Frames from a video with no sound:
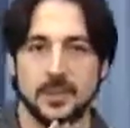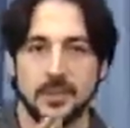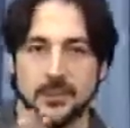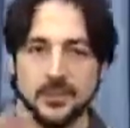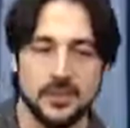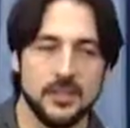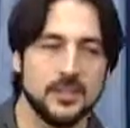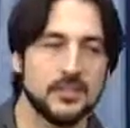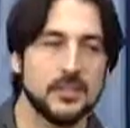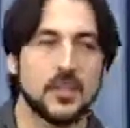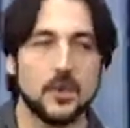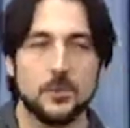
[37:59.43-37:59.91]

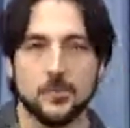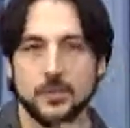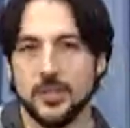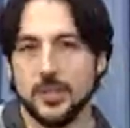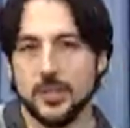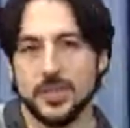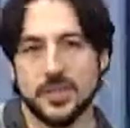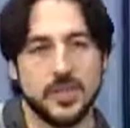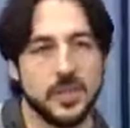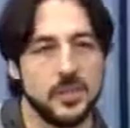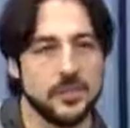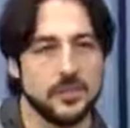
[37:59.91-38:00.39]
this
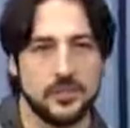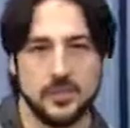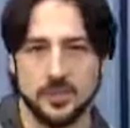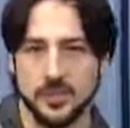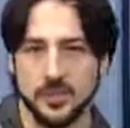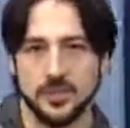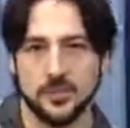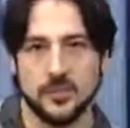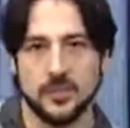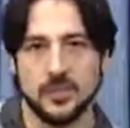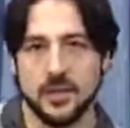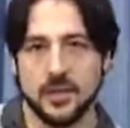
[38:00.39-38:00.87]
communication
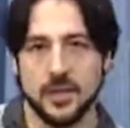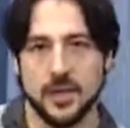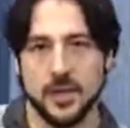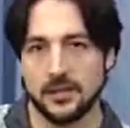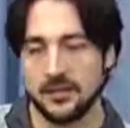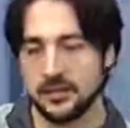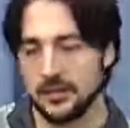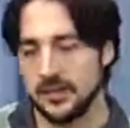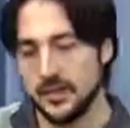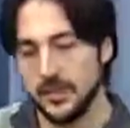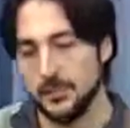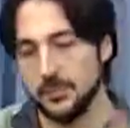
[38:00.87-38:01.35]
is not
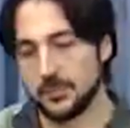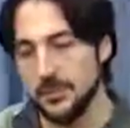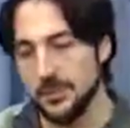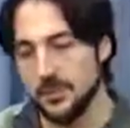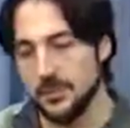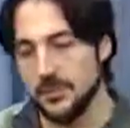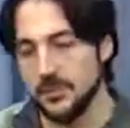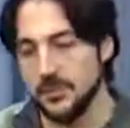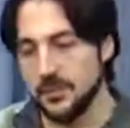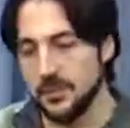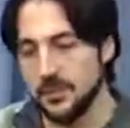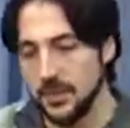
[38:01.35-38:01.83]

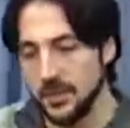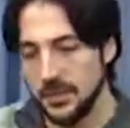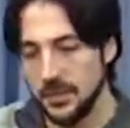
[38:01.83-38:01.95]
accepted.